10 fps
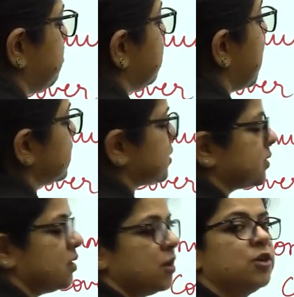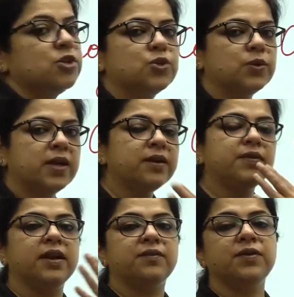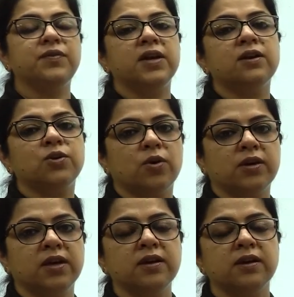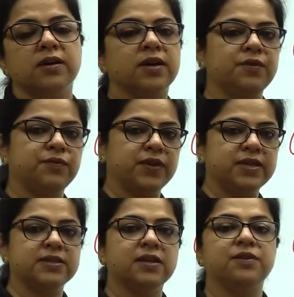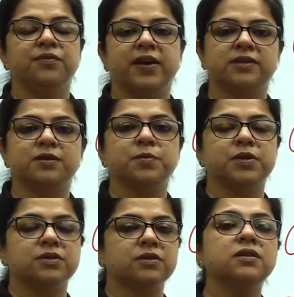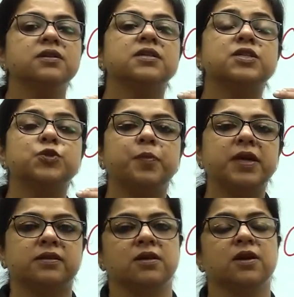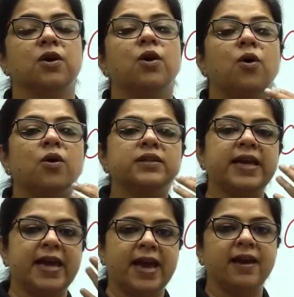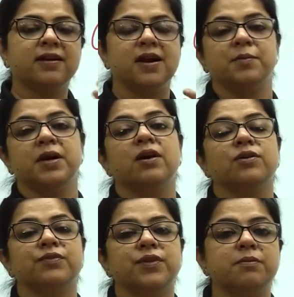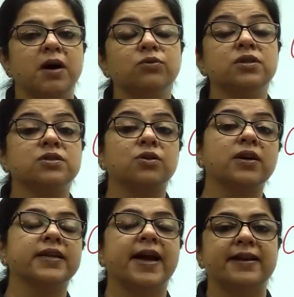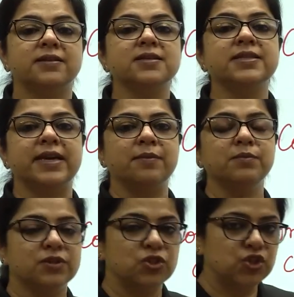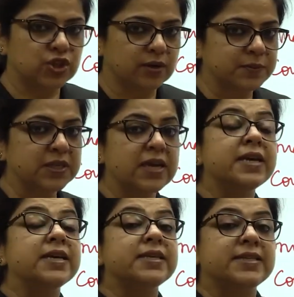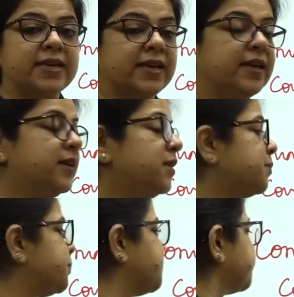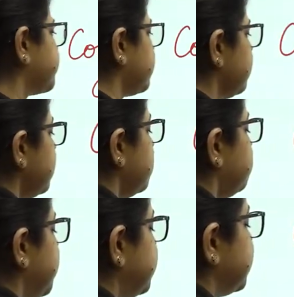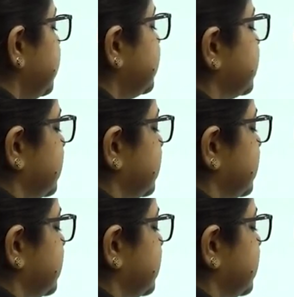mask, so that whenever we are talking, if there is an infected person, the spit or the air coming out of the mouth does not carry the same germs. Second, maintain